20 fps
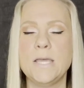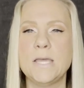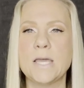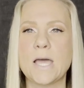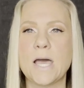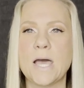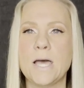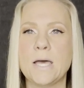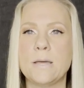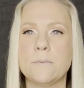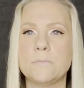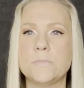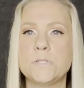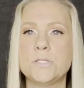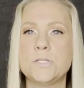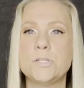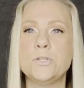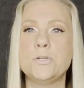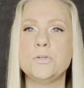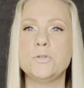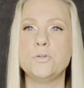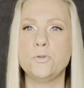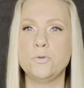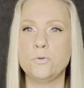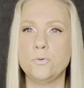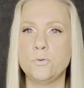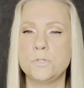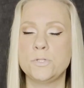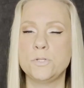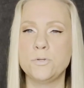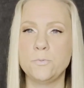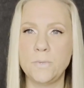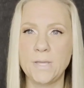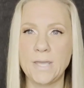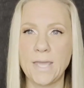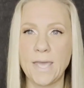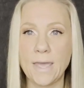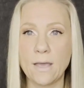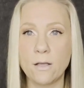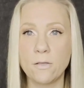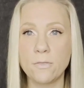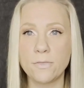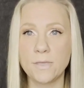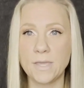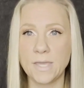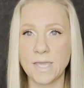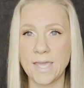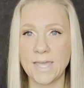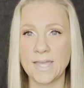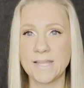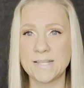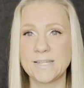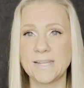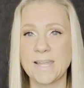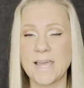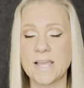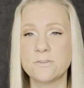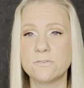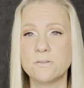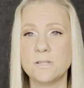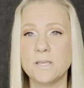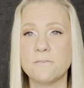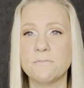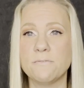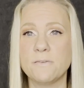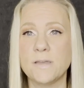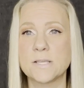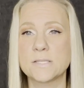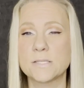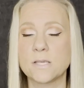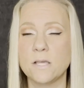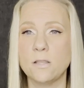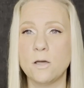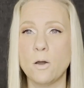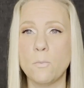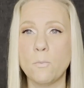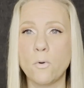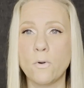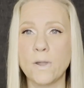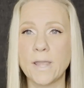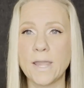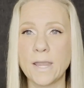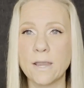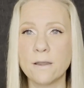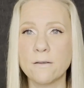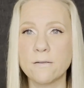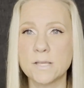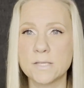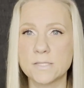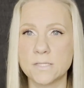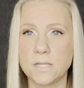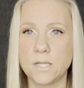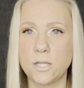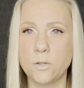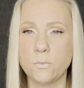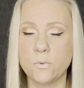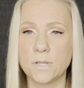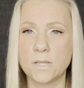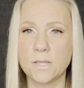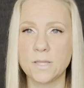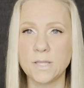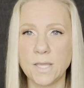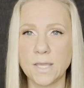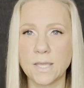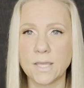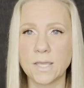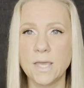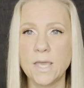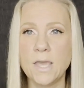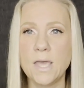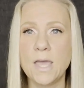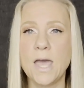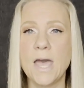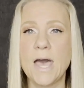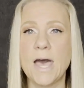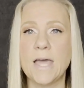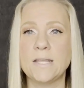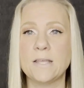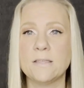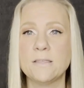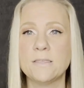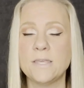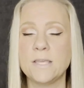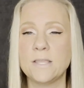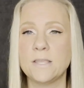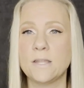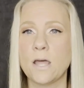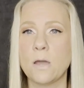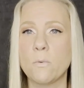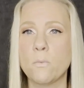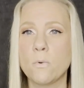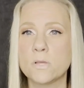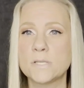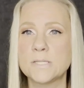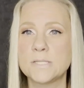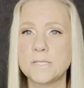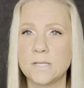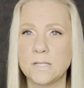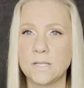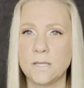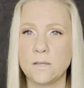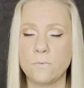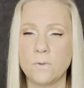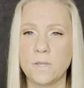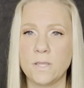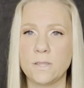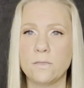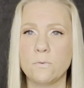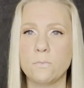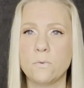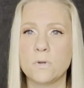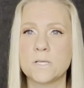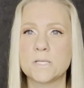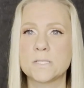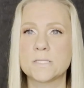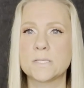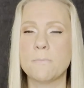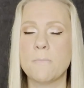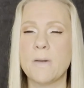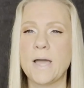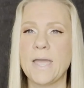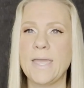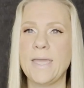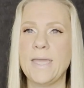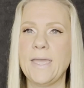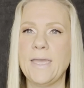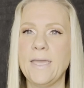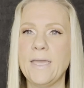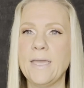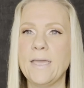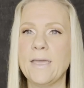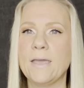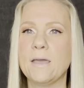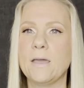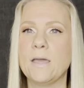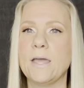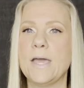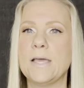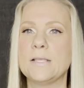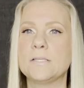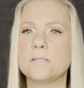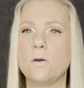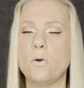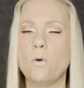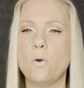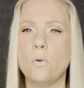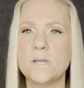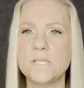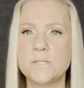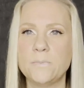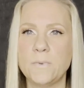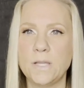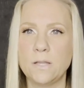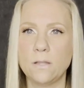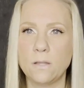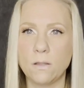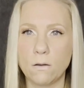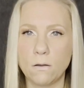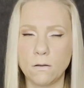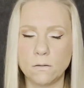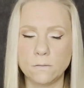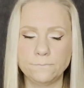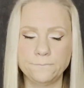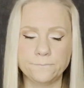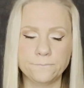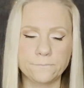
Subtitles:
to be healthy. And it actually affects a lot more areas than you would think. Another thing that I was dealing with was my hair has always been long,